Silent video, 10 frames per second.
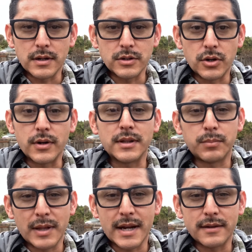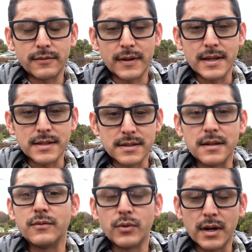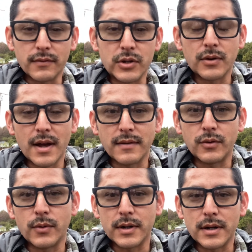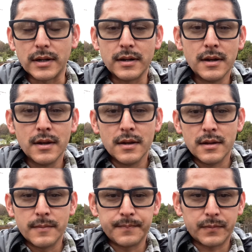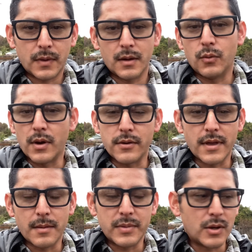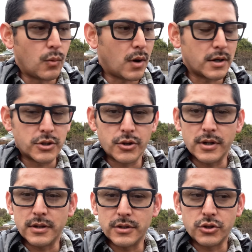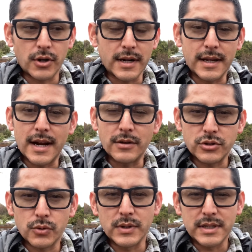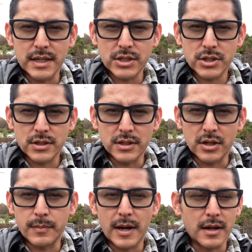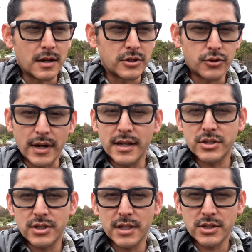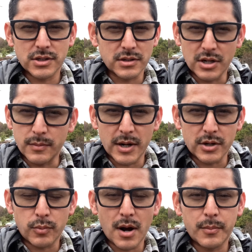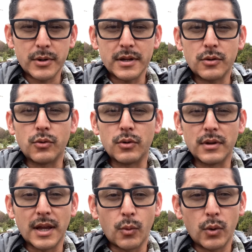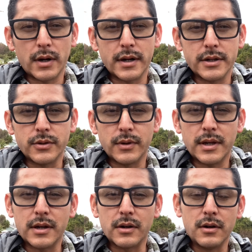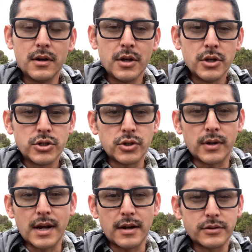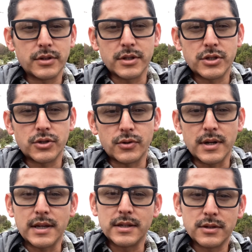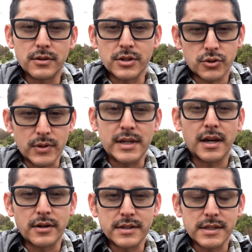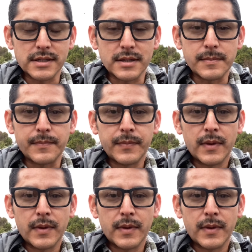during the planning phase of whatever you have going on, whether that be water draining it out to a ditch nearby, a drainage ditch nearby your property, or like we're going to do here, shoot it out to the street into the street gutter system,